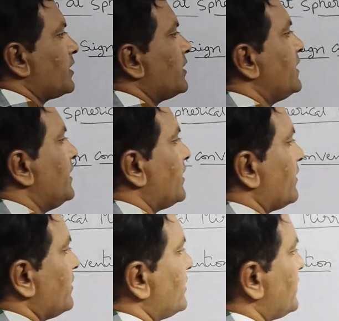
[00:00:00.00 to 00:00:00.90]
here
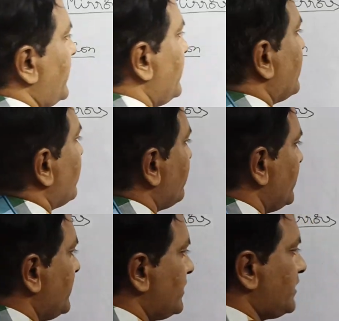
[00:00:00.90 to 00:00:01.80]
the
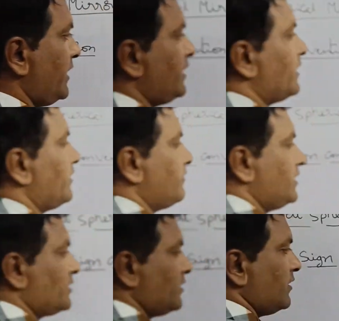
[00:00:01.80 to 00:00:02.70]
in the sign
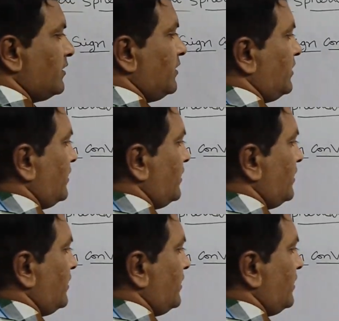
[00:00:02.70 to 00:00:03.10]
convention